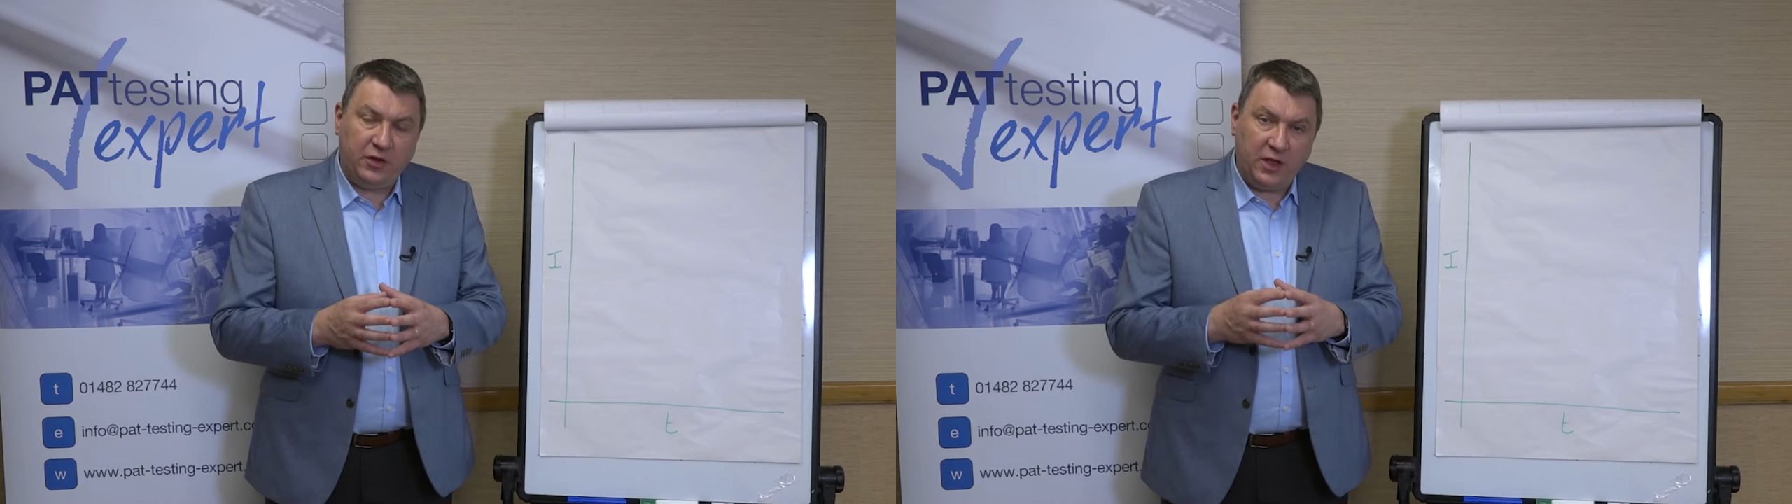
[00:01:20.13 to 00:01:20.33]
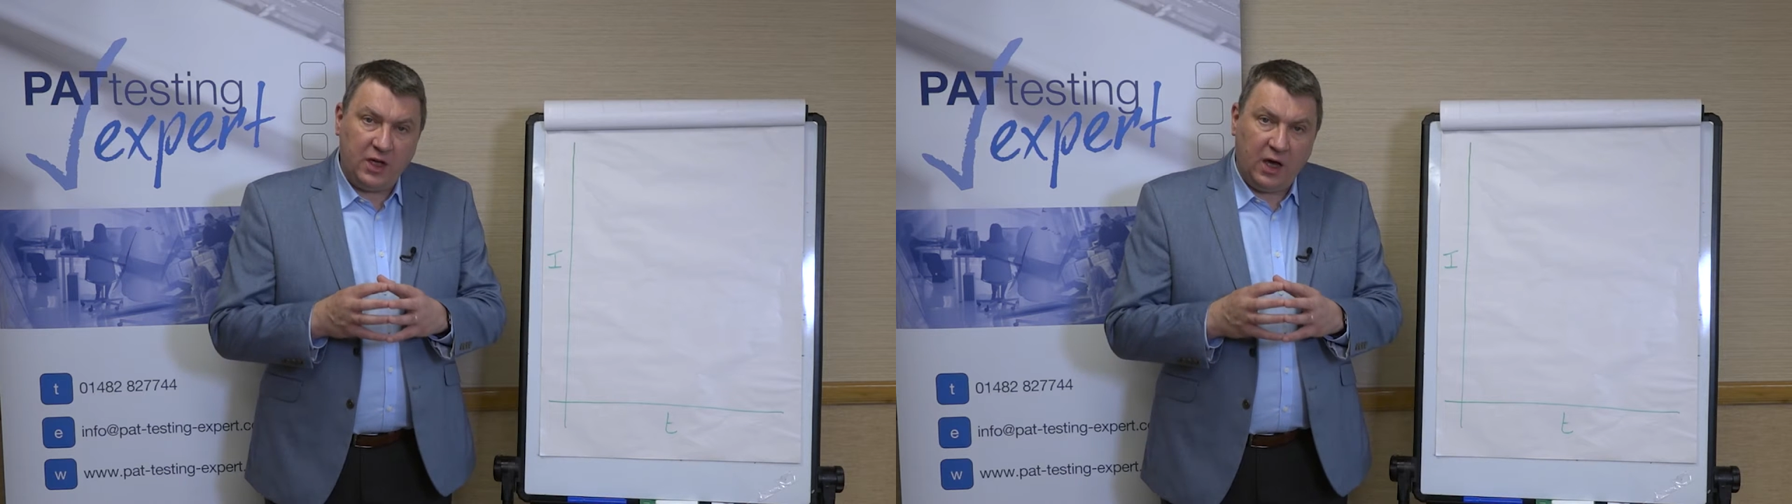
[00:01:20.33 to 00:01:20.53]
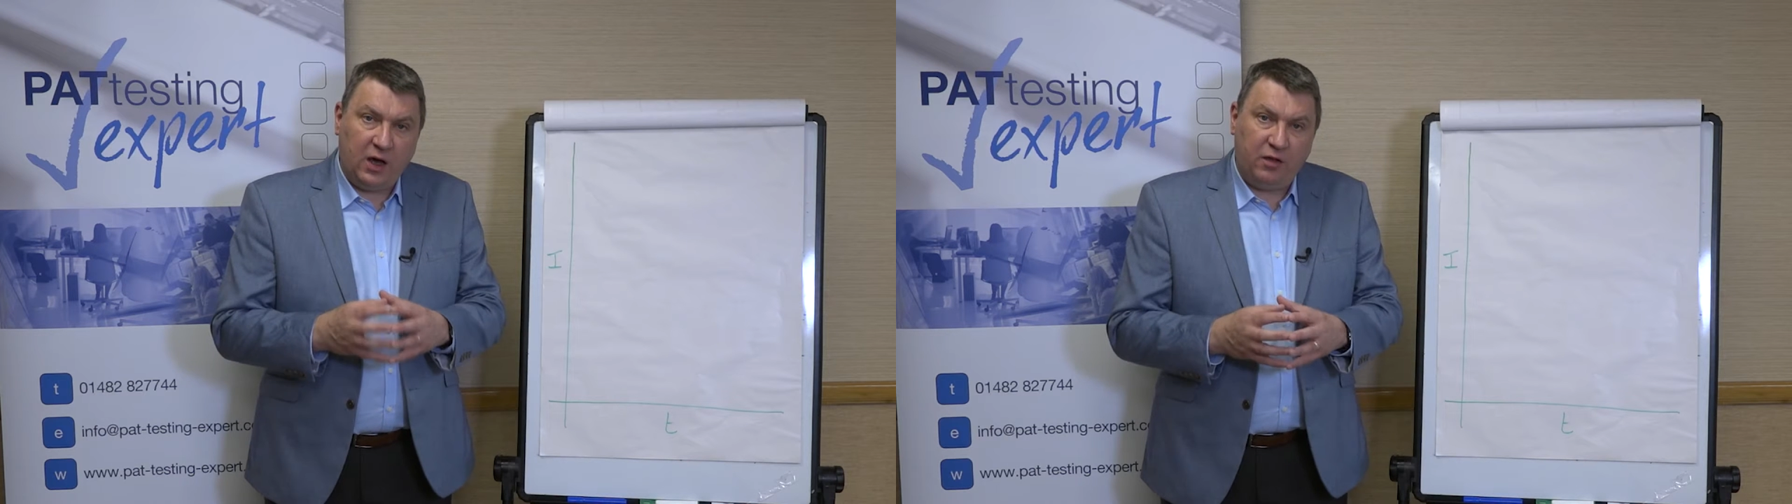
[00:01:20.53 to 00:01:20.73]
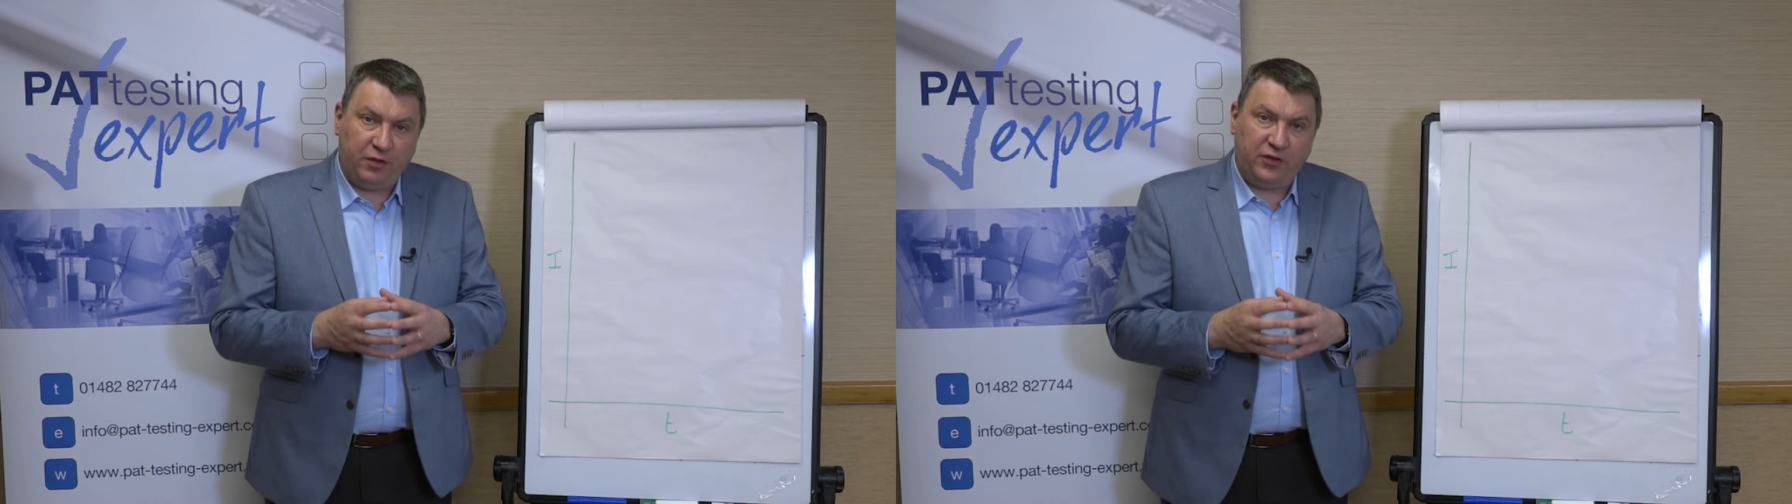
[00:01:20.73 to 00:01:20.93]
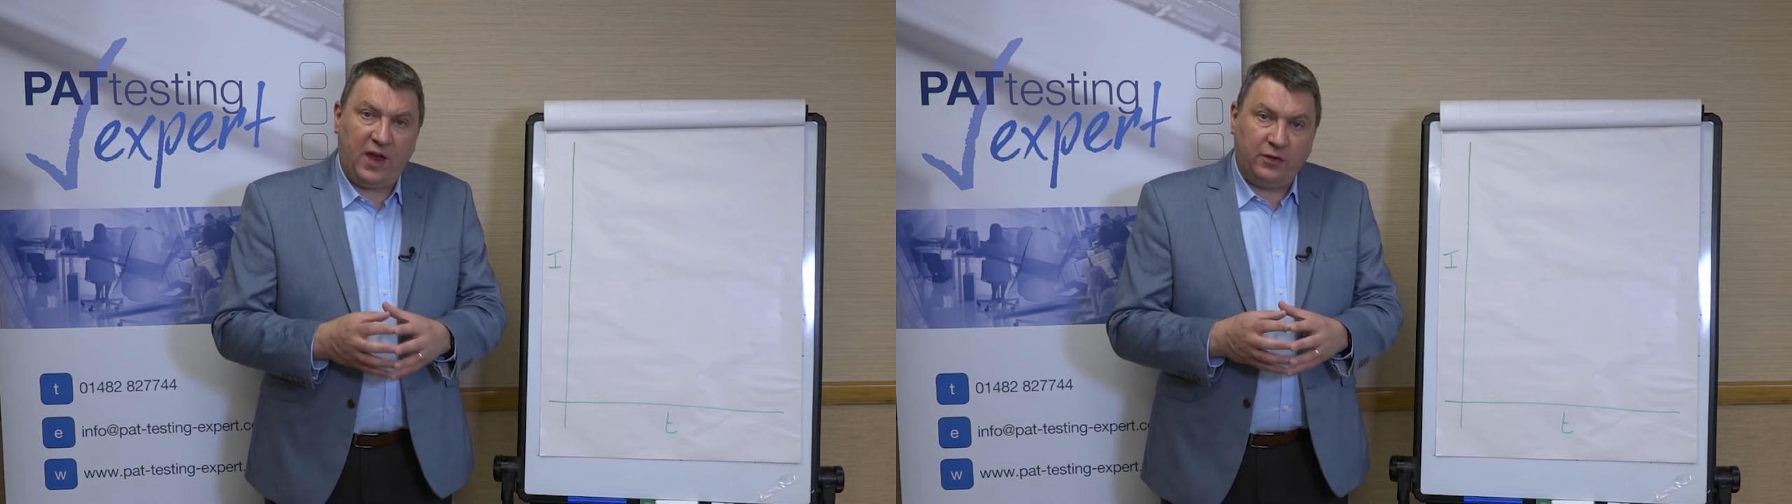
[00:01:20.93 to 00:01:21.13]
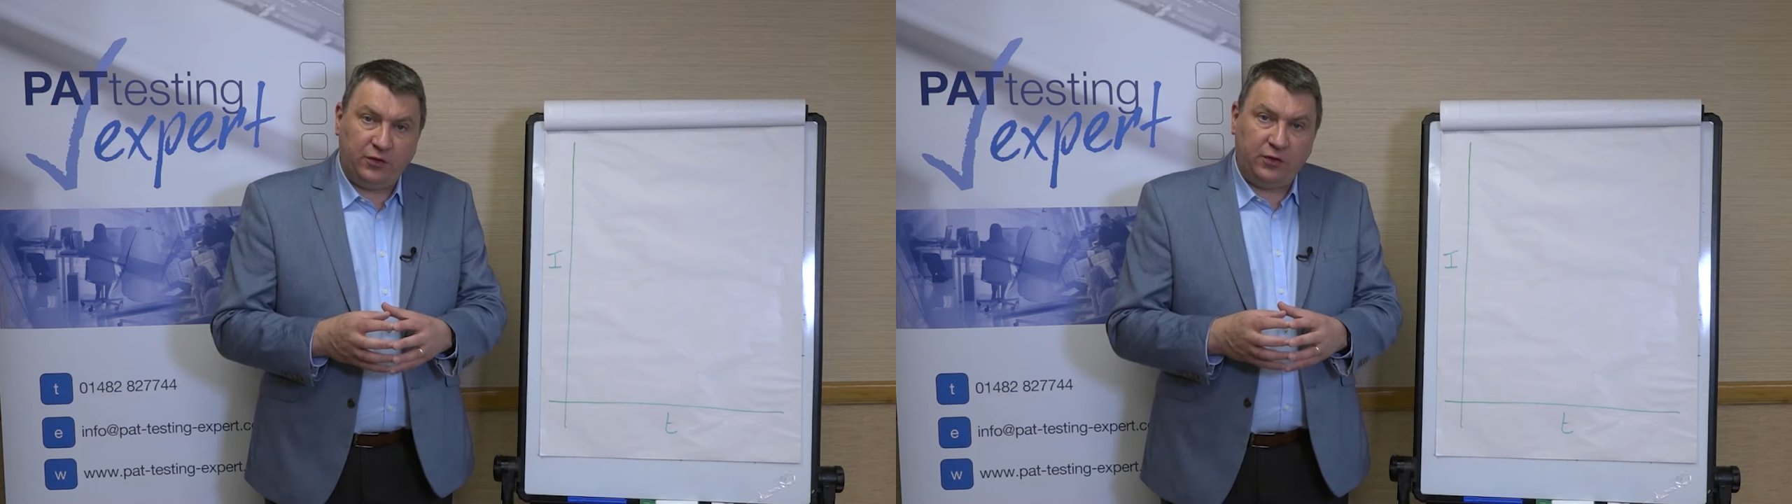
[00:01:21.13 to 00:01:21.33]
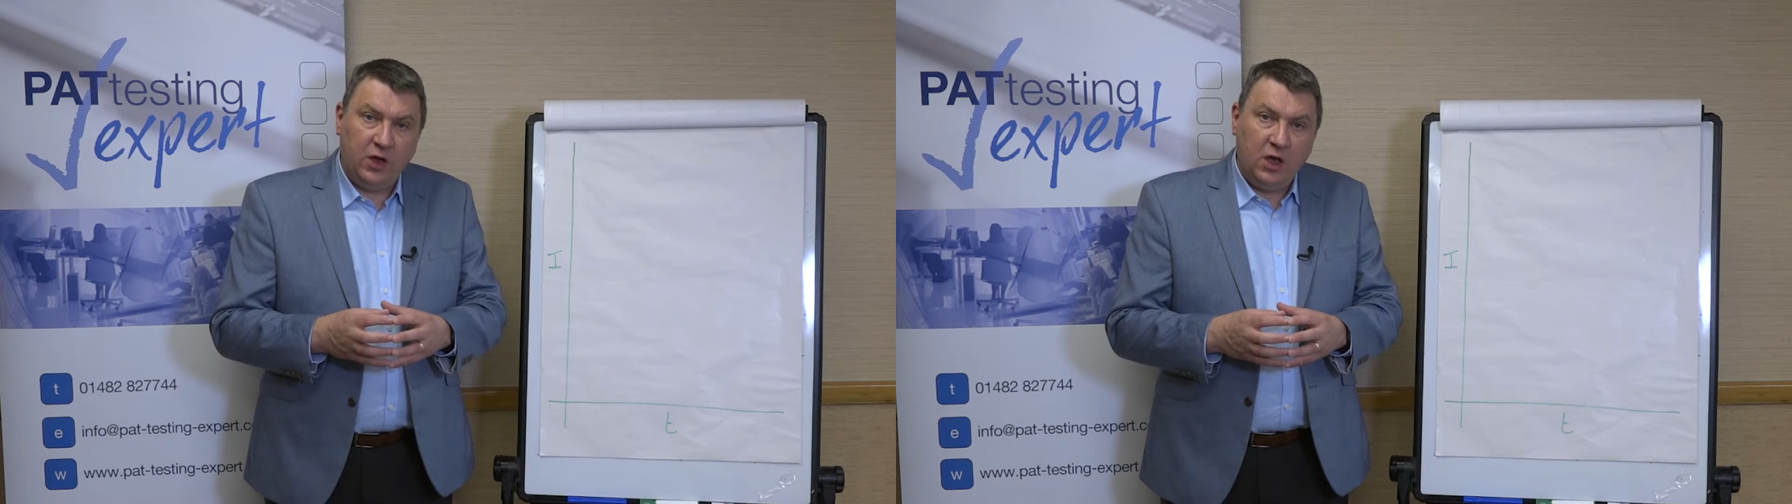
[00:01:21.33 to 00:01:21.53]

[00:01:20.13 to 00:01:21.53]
the earth test